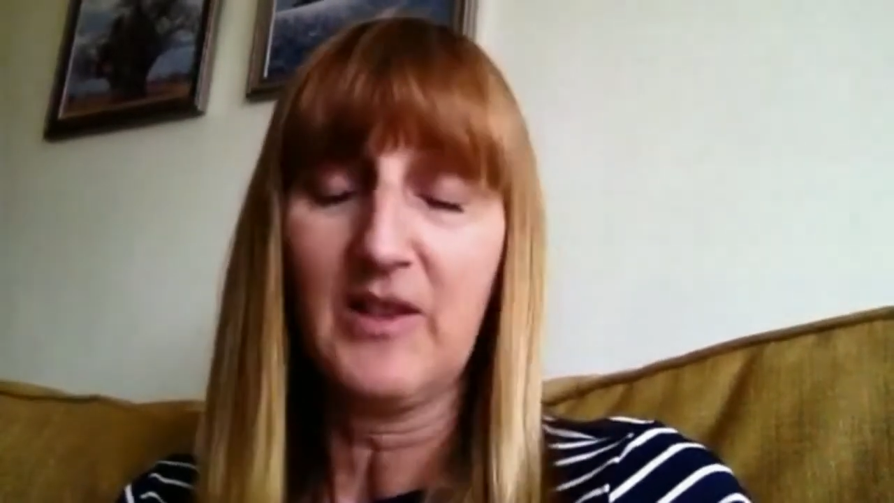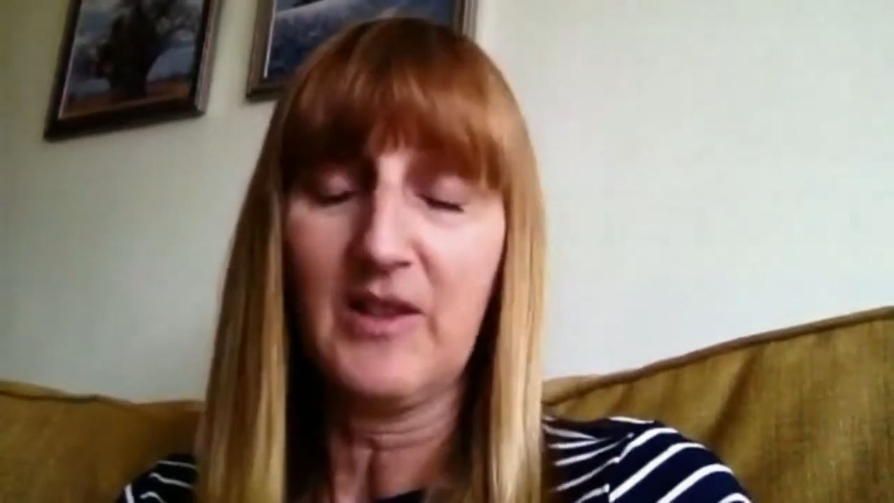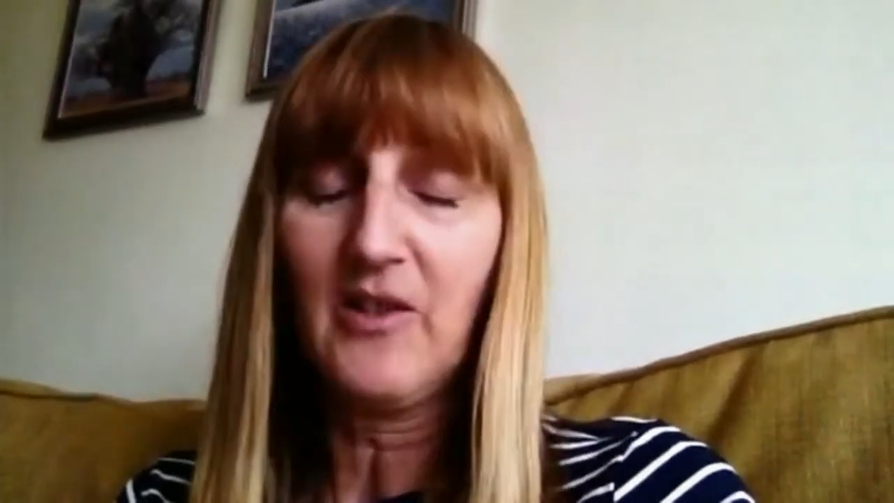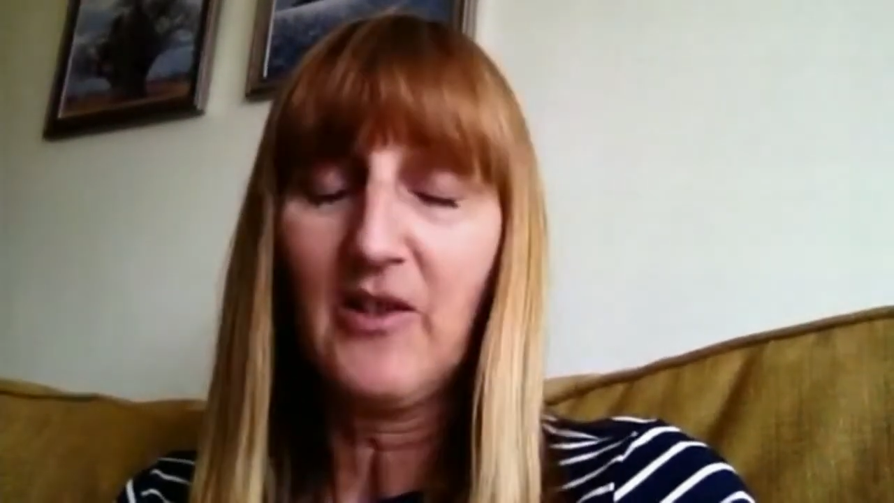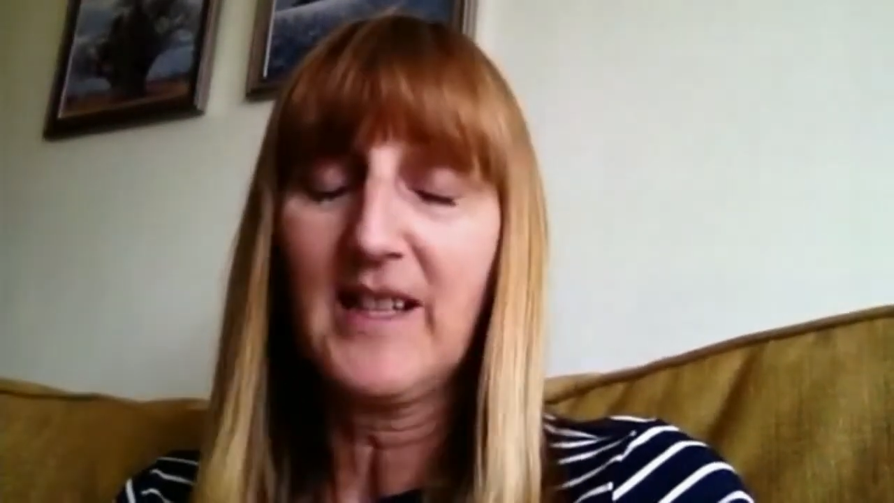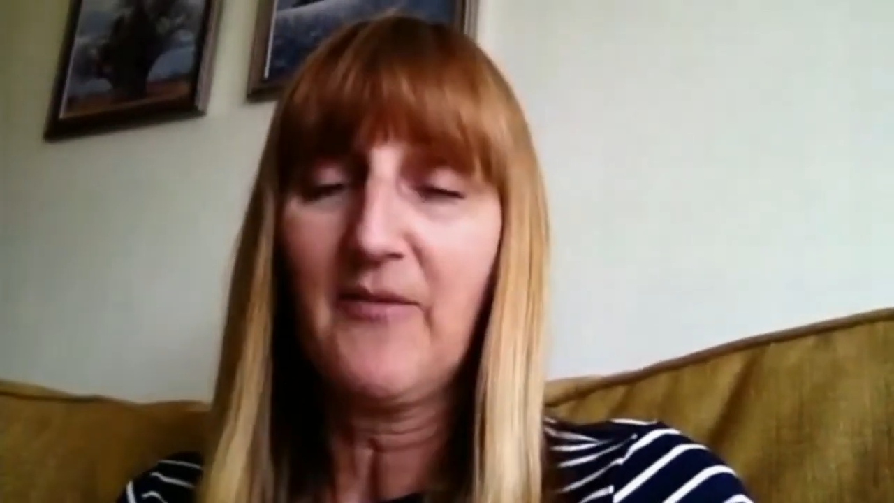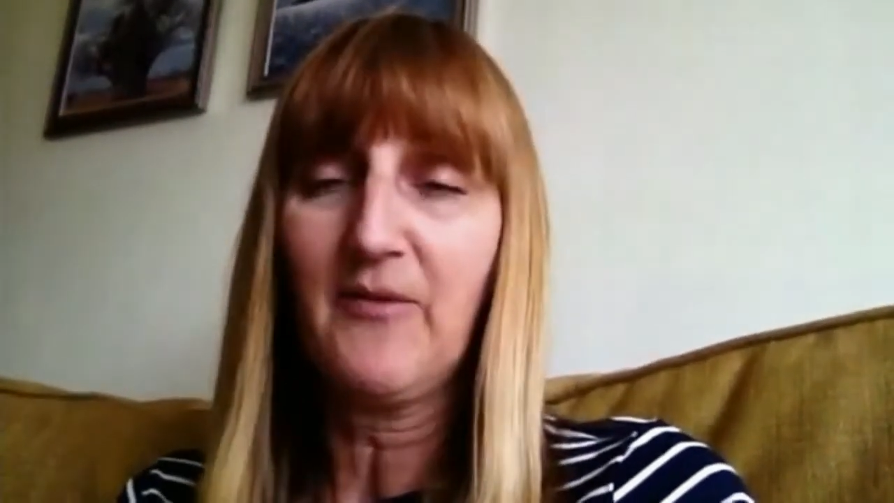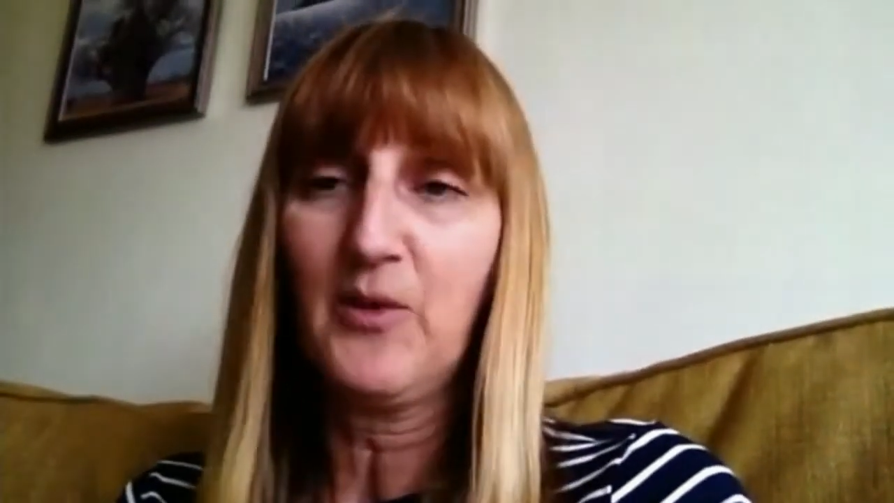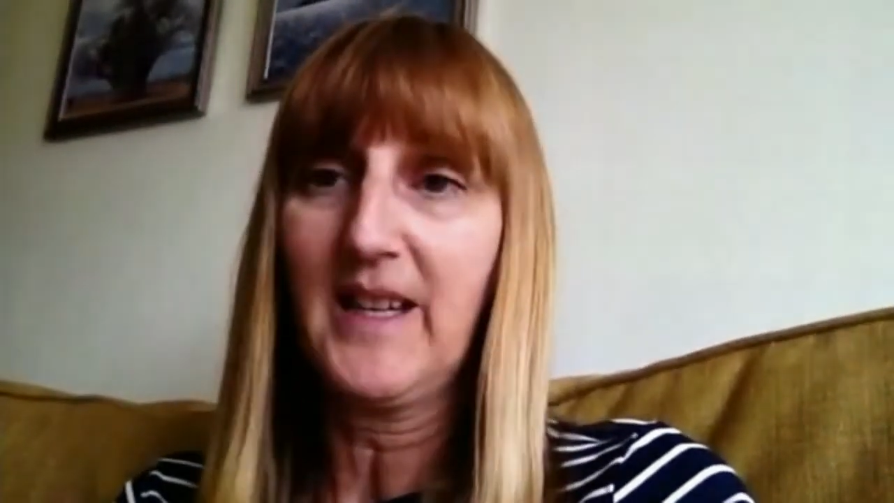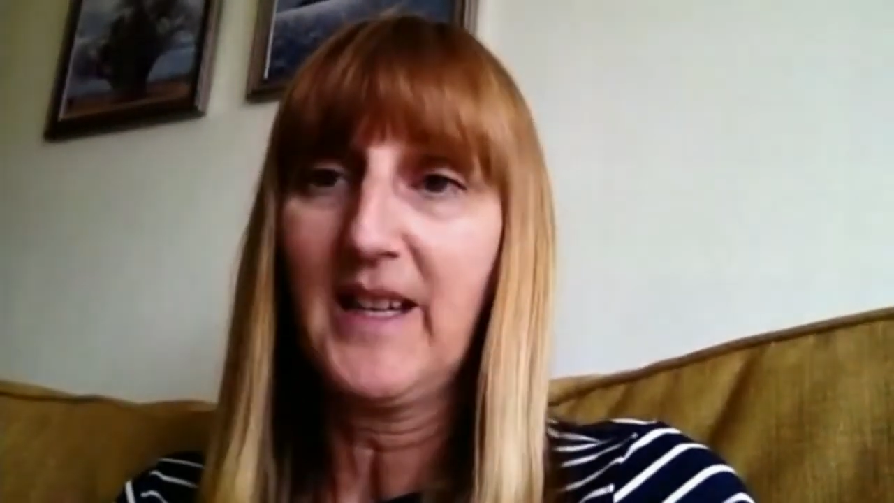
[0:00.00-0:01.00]
Sorry, except for
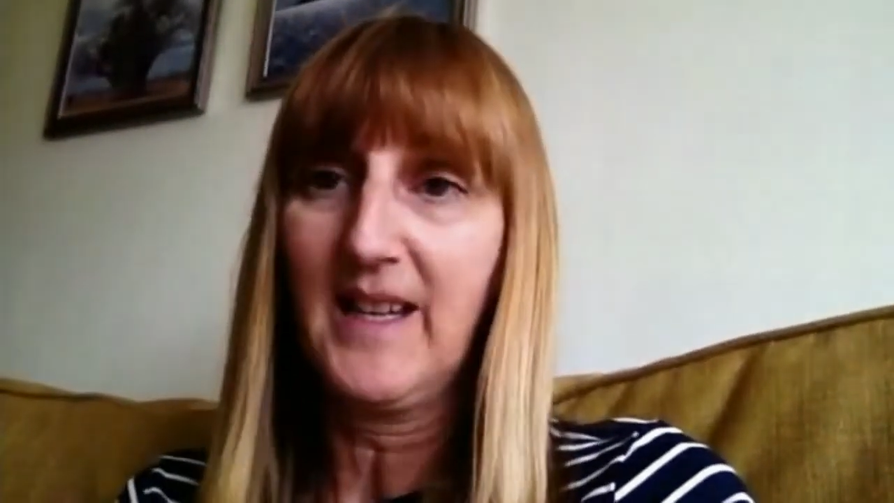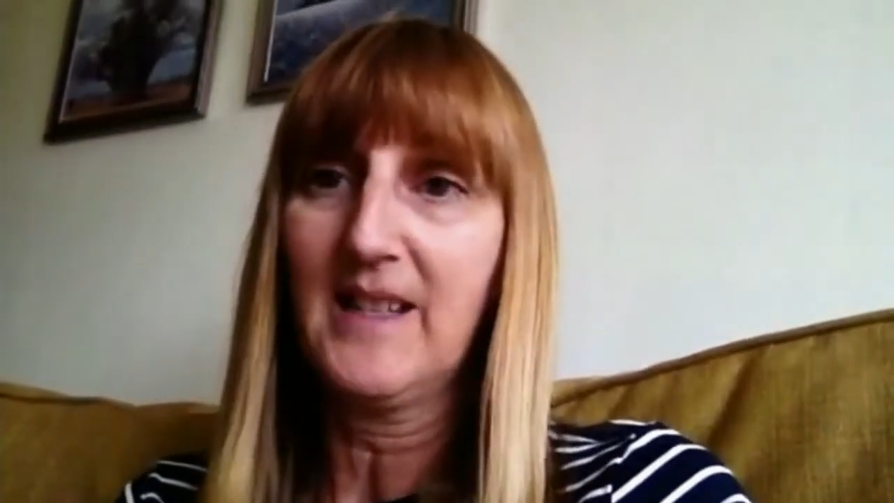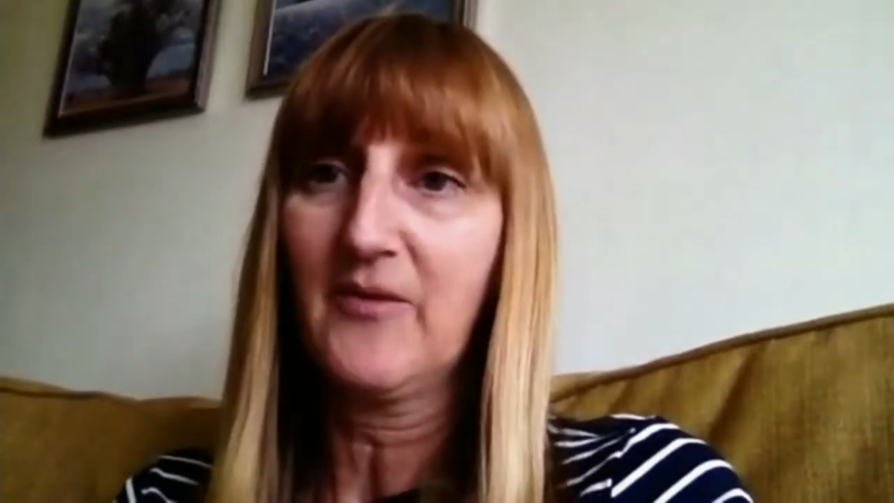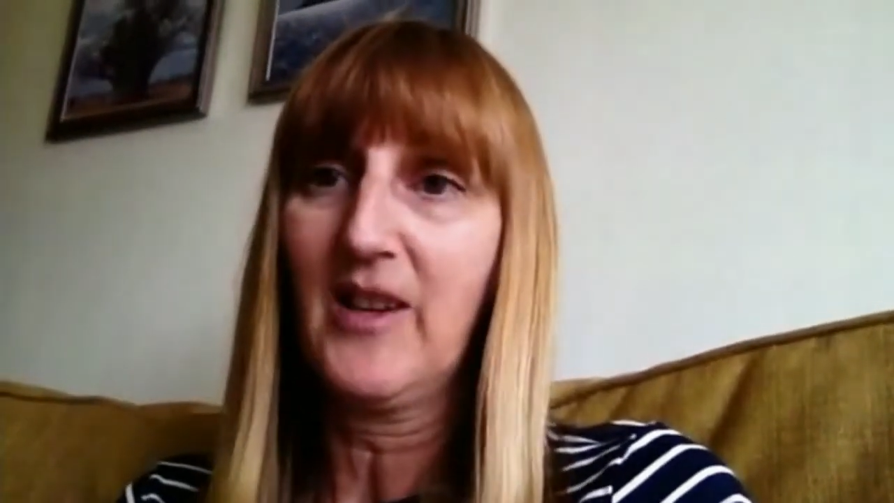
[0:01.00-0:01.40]
the weekends,